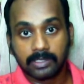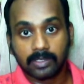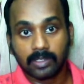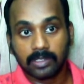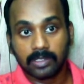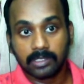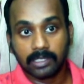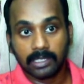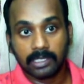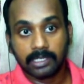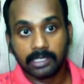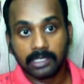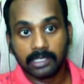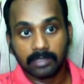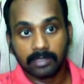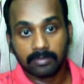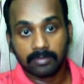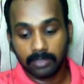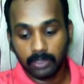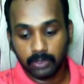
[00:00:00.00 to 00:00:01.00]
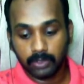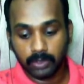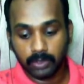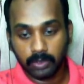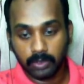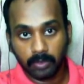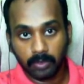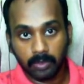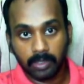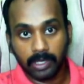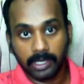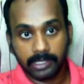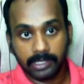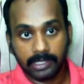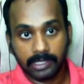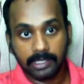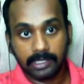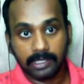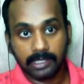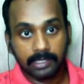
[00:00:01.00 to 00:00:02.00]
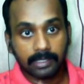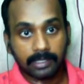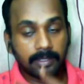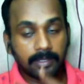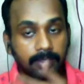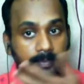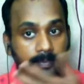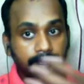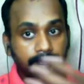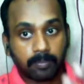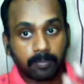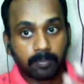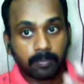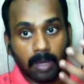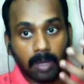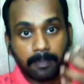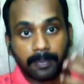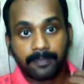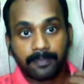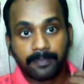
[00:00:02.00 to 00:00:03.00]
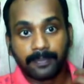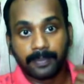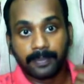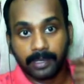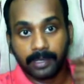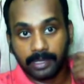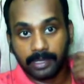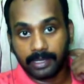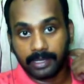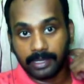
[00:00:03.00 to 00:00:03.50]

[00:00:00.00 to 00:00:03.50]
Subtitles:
clicks on the link, it will show like a pop-up